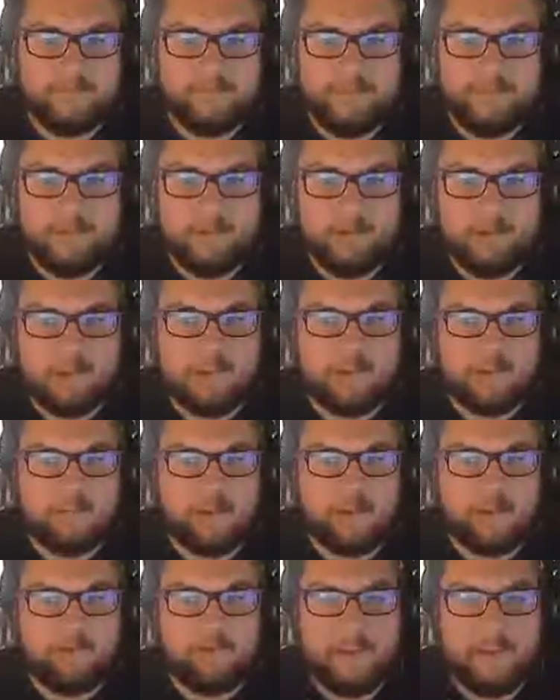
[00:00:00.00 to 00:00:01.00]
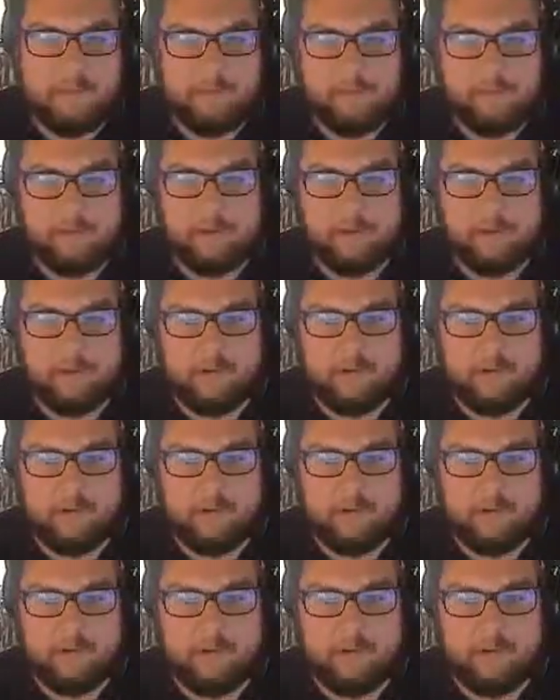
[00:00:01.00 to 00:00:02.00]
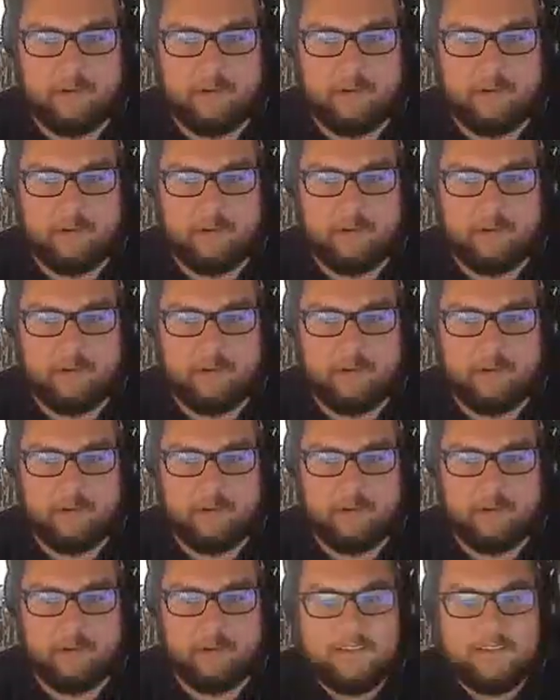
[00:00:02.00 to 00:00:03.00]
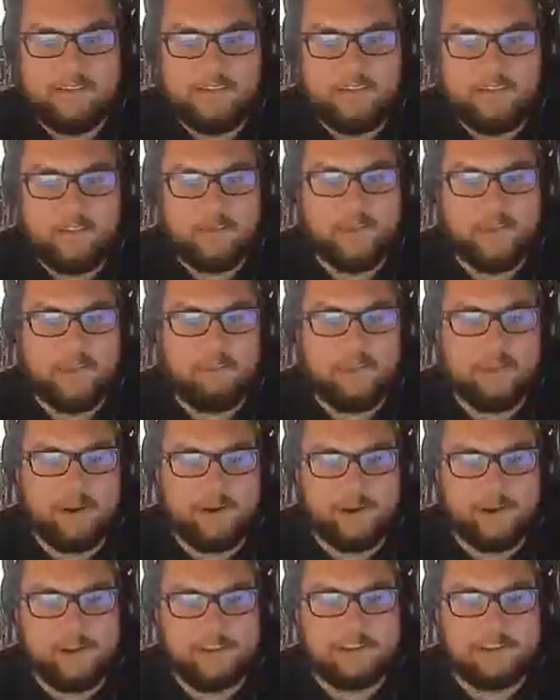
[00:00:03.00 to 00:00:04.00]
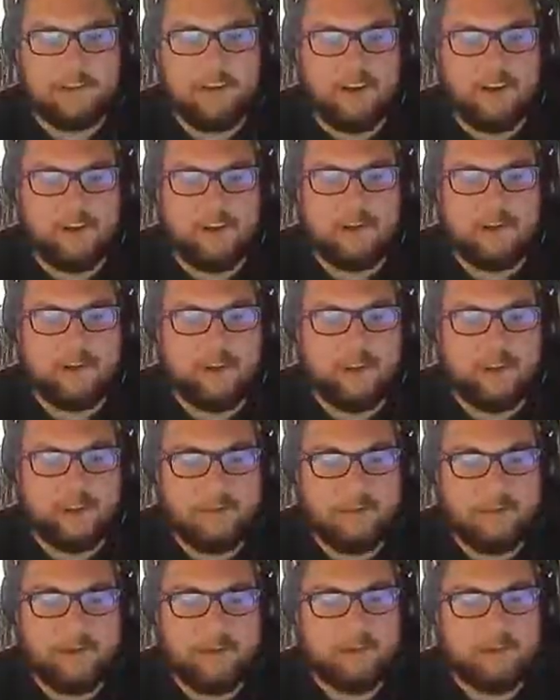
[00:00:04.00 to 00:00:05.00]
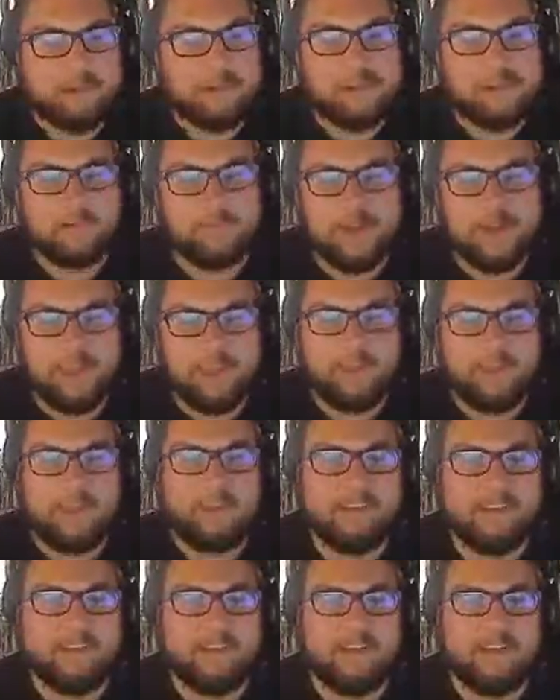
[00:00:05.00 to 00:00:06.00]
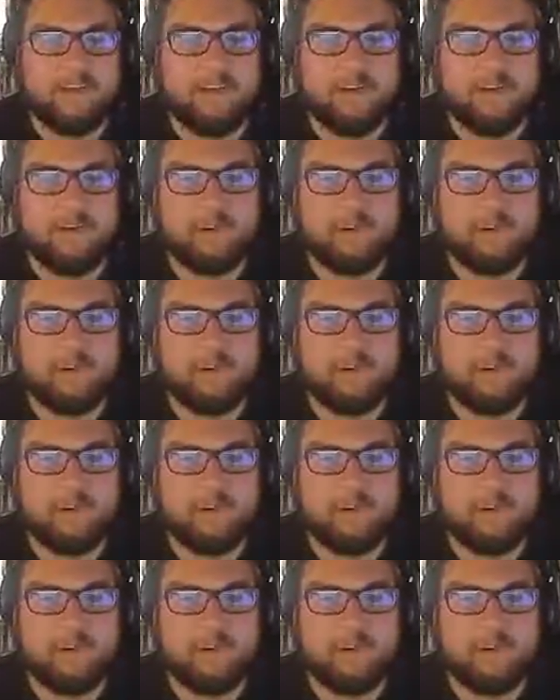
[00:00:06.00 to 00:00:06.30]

Which is my favorite part of games, is like when the party is arguing about what's the right thing to do.